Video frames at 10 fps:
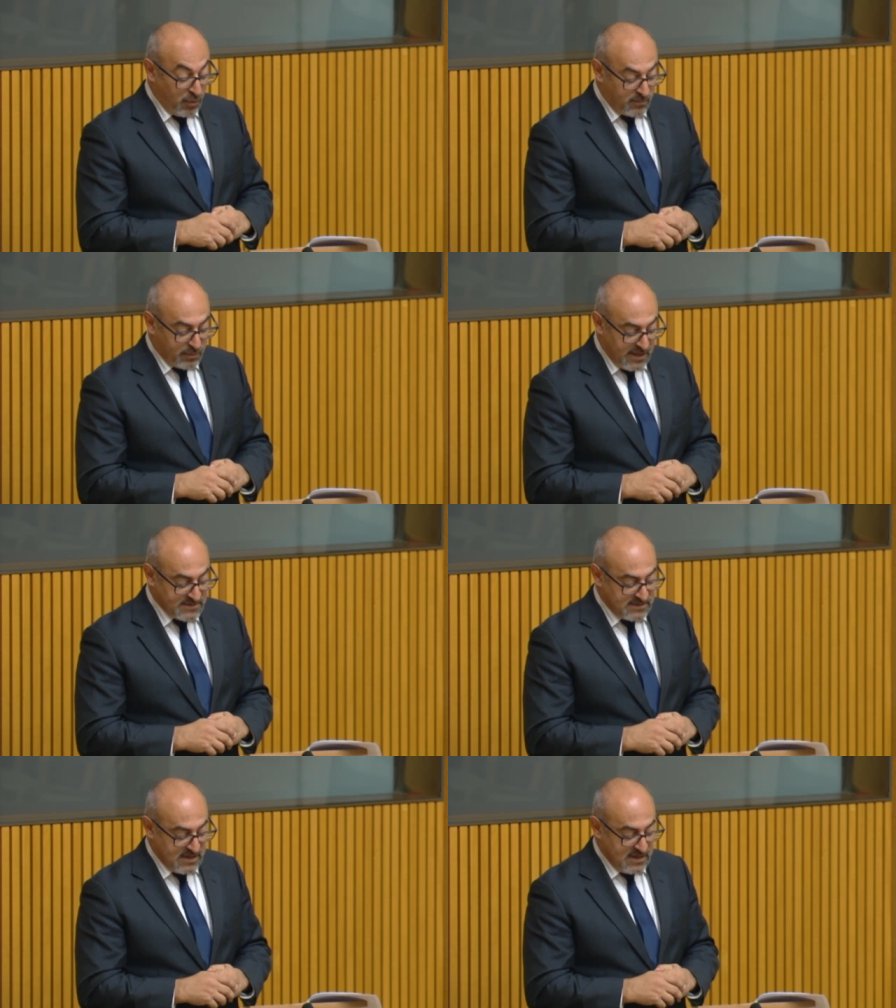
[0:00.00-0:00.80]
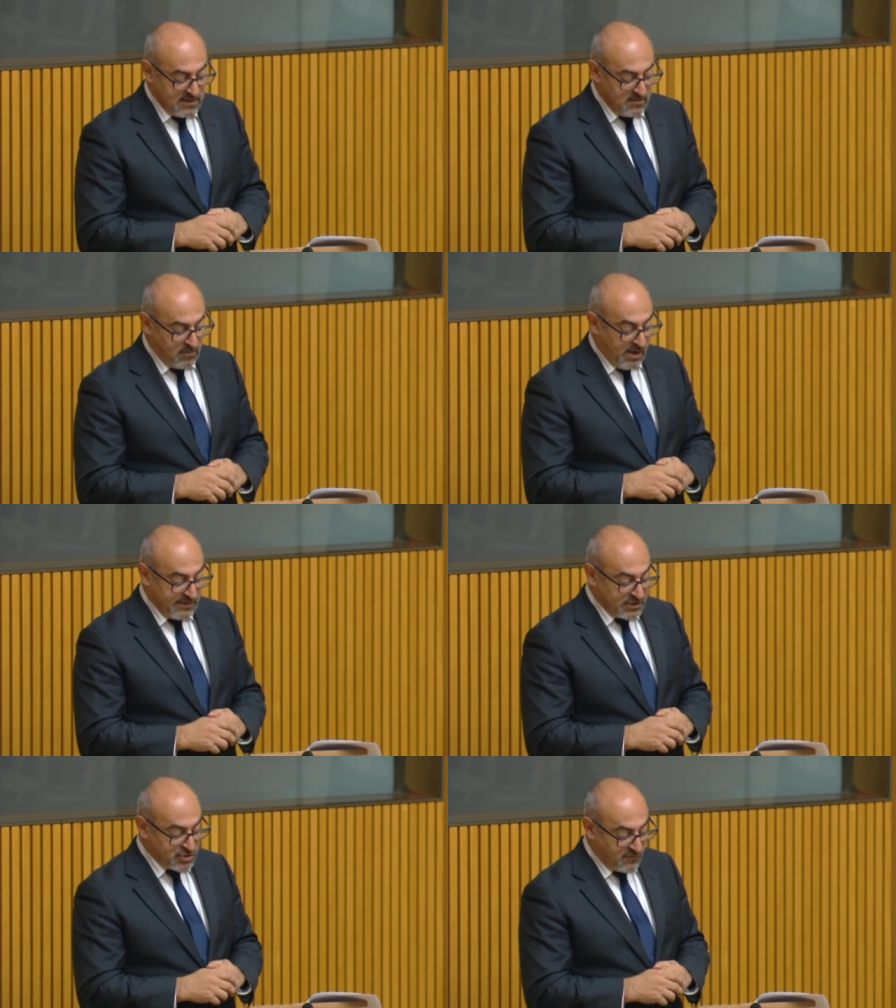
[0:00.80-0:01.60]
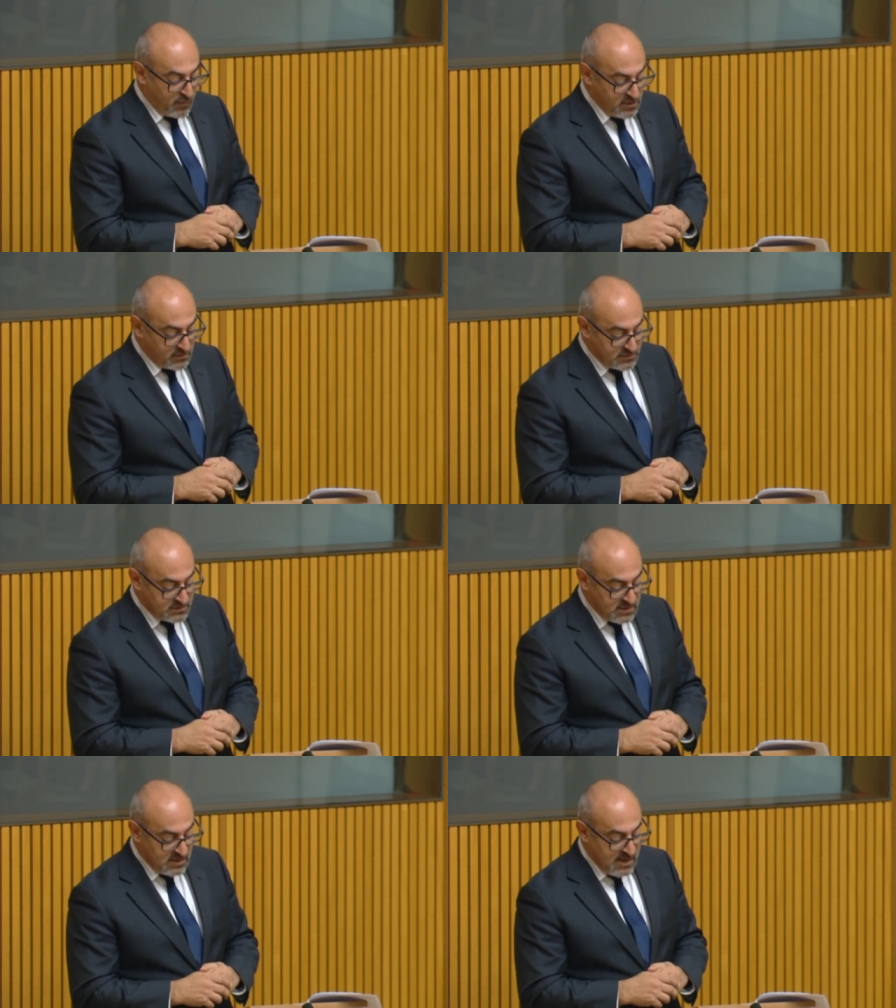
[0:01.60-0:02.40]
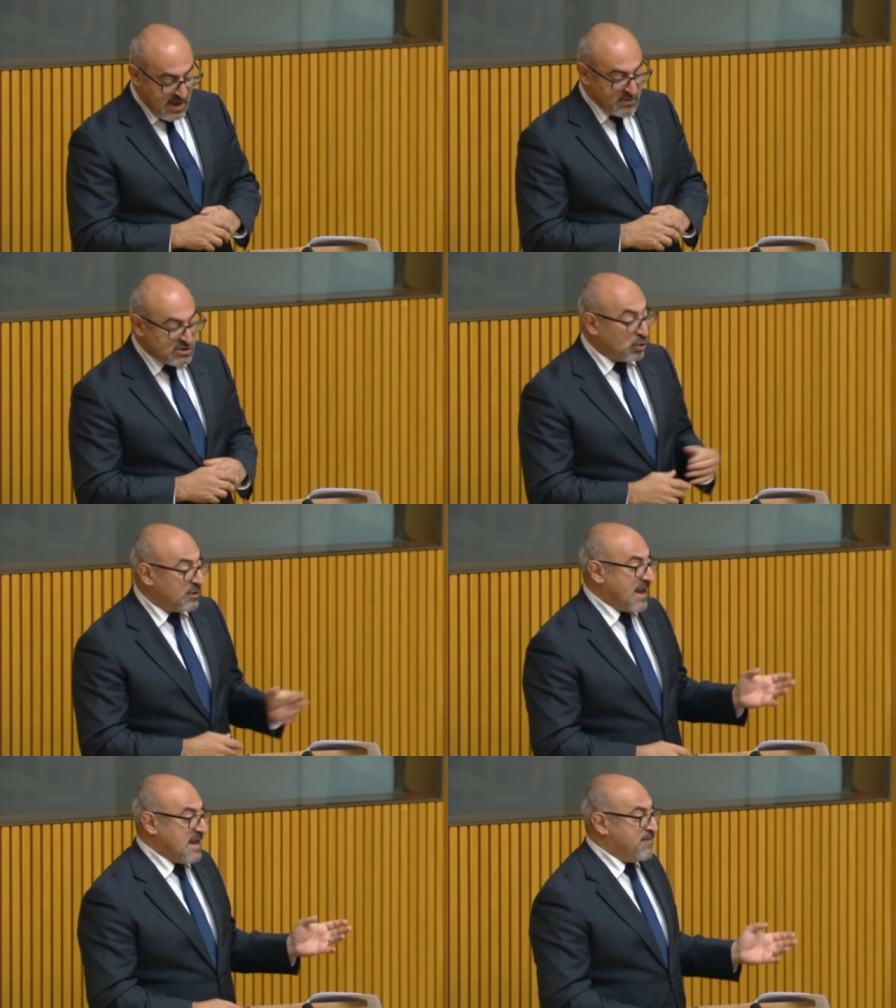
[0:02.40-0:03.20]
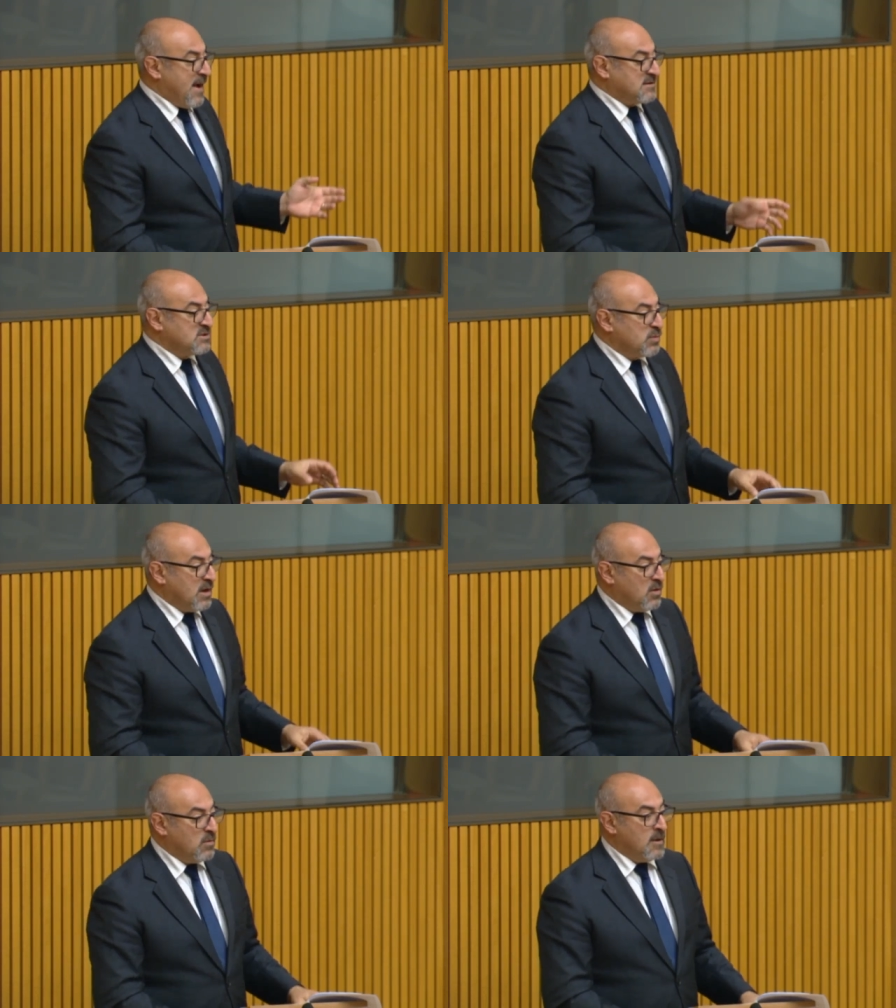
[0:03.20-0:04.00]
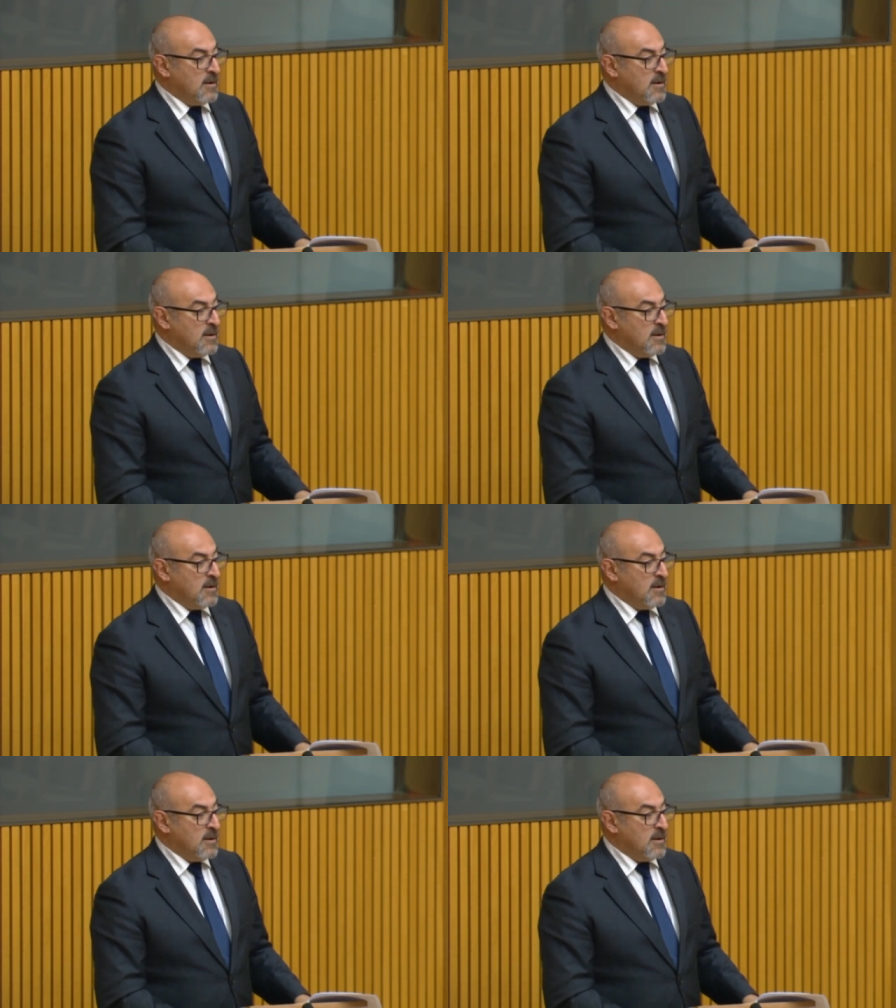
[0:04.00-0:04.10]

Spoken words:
place in my electorate of Wills, and we saw that impact as well